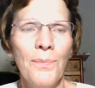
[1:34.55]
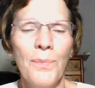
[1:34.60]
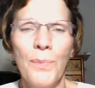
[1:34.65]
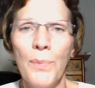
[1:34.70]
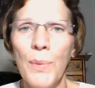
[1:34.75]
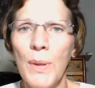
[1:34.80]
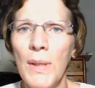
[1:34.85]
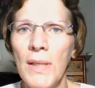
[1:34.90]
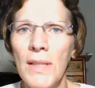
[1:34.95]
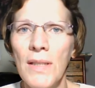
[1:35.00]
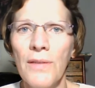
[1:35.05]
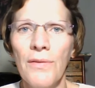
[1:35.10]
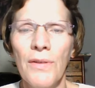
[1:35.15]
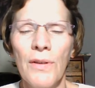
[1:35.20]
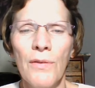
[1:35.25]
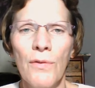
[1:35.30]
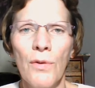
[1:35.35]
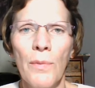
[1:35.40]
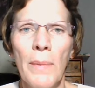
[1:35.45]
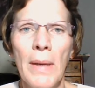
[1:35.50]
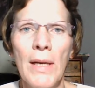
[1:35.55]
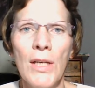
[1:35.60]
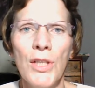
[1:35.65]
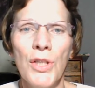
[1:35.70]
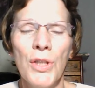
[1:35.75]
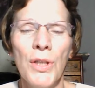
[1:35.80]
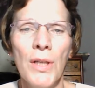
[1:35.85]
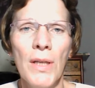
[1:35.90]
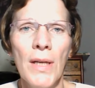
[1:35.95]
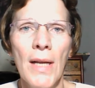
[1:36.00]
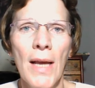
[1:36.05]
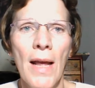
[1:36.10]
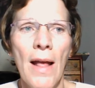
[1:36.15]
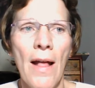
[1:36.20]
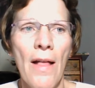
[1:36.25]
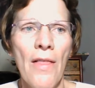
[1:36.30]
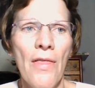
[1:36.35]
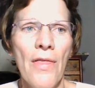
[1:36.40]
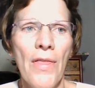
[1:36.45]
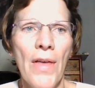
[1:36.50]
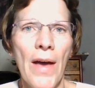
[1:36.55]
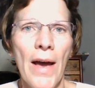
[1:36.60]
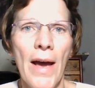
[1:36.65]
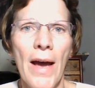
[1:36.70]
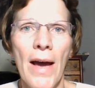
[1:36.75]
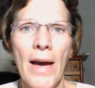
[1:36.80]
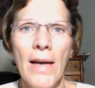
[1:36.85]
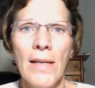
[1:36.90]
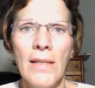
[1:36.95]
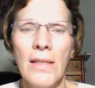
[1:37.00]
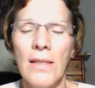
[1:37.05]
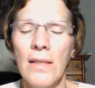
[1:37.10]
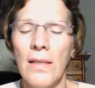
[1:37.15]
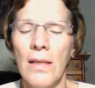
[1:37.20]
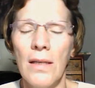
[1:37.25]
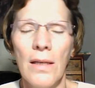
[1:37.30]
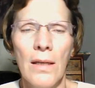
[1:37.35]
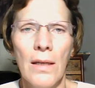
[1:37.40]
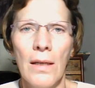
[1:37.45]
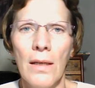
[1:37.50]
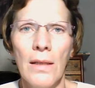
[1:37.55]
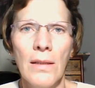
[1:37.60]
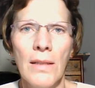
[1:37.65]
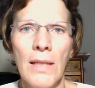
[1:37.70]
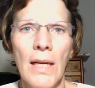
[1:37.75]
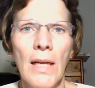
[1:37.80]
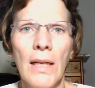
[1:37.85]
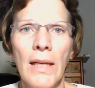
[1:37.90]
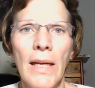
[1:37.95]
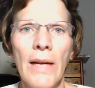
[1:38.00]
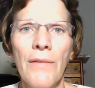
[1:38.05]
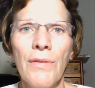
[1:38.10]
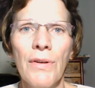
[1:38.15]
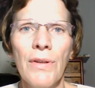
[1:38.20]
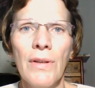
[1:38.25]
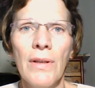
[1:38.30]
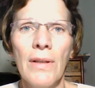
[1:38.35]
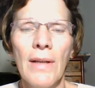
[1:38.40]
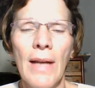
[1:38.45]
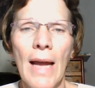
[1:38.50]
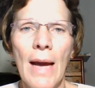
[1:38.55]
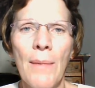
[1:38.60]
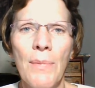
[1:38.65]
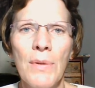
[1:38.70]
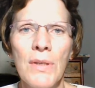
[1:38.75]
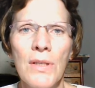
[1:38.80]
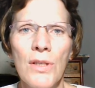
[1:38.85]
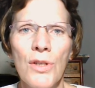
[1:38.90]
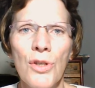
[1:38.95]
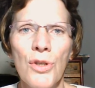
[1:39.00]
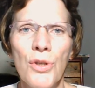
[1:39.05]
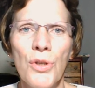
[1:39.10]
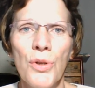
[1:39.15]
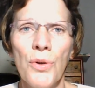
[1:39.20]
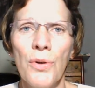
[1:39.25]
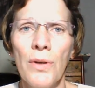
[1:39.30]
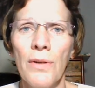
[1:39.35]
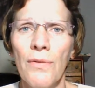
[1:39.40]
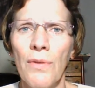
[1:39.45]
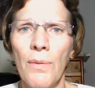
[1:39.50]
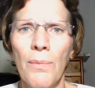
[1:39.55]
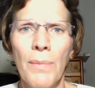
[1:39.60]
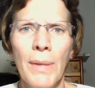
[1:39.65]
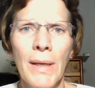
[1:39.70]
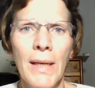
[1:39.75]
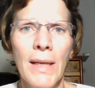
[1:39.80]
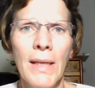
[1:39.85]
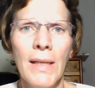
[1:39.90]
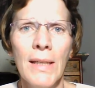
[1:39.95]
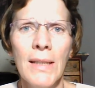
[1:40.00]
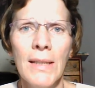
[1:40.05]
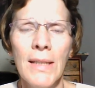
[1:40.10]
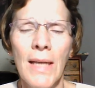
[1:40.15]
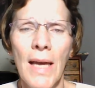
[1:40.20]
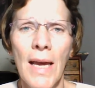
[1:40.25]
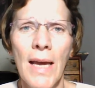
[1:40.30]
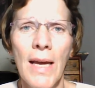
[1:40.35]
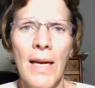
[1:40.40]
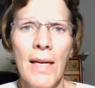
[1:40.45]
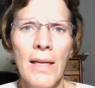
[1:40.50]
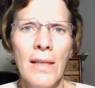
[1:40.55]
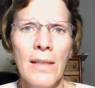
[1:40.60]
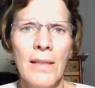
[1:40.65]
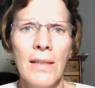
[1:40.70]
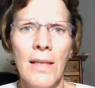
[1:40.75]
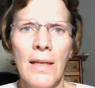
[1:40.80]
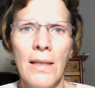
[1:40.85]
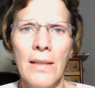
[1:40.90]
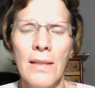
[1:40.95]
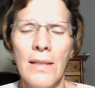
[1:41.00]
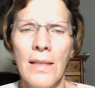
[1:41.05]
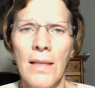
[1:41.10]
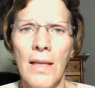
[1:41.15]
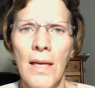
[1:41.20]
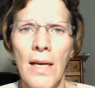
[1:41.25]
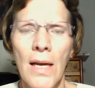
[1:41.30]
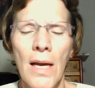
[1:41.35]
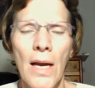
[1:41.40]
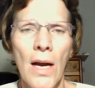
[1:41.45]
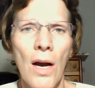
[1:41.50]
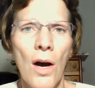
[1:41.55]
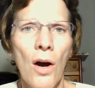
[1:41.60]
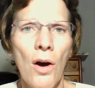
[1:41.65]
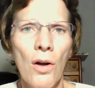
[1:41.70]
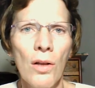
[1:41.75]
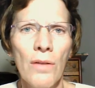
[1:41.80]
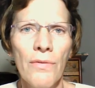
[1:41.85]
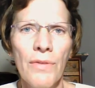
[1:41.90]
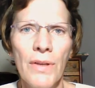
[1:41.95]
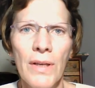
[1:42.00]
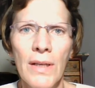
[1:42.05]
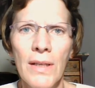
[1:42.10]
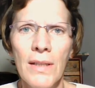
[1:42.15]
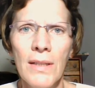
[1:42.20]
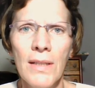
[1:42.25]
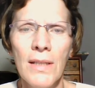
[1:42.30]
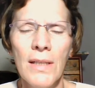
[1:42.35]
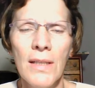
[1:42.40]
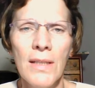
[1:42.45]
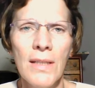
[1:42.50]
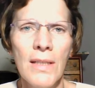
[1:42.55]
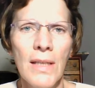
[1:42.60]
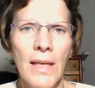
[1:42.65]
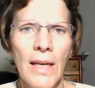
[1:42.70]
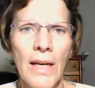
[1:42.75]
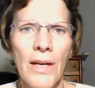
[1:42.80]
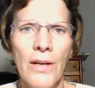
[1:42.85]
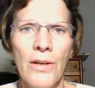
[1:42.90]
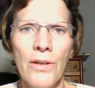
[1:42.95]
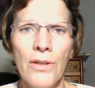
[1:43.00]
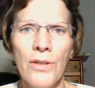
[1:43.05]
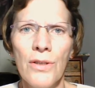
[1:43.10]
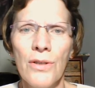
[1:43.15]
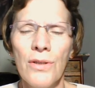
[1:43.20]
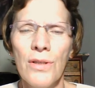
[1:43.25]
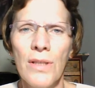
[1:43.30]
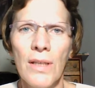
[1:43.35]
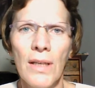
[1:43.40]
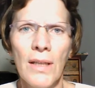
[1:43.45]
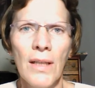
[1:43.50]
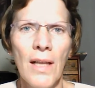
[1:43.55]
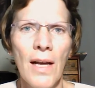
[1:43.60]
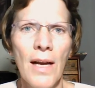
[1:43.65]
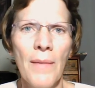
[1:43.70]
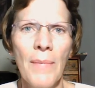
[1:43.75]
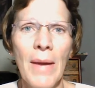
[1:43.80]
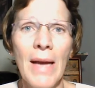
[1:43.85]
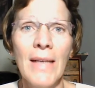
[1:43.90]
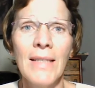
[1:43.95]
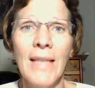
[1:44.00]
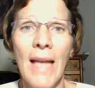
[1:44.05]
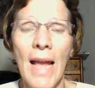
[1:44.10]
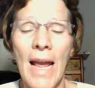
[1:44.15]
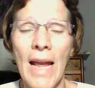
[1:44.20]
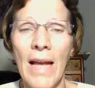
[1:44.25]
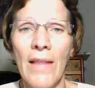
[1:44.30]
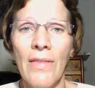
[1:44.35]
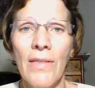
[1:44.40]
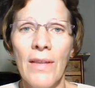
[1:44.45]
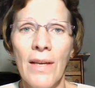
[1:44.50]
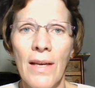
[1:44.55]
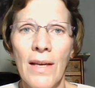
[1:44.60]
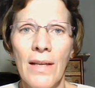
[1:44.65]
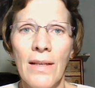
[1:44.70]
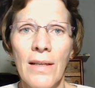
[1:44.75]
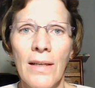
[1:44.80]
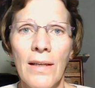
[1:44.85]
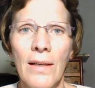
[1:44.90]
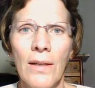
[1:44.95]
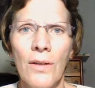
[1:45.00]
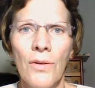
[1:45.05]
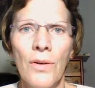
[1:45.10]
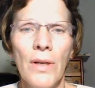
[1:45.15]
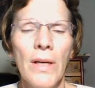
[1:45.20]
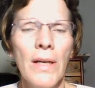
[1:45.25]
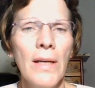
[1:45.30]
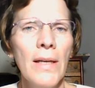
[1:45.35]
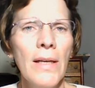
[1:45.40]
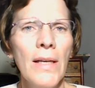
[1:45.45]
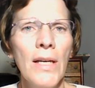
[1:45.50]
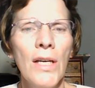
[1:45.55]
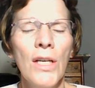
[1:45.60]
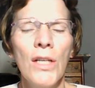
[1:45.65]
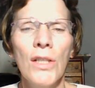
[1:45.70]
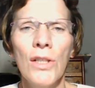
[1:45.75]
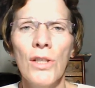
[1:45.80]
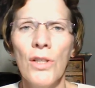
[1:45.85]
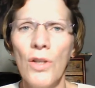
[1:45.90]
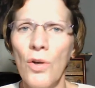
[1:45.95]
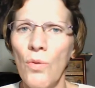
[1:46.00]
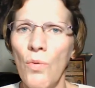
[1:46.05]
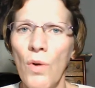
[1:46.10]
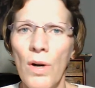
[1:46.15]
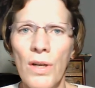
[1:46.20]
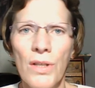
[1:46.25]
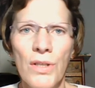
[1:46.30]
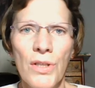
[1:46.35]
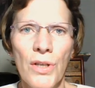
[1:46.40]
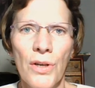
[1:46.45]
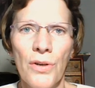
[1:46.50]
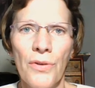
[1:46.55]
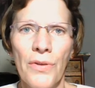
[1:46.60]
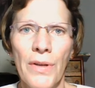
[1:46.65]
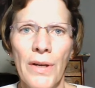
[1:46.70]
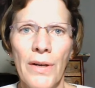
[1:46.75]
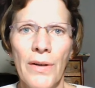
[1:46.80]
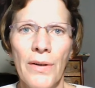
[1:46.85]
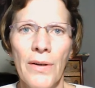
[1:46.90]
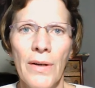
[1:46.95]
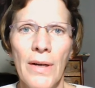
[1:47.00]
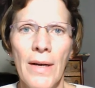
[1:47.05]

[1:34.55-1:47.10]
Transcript: piece of information that is telling everything that happens in your story from beginning to end. It has all of the incidents, the characters, the climax, and the ending, okay? You don't want to start there.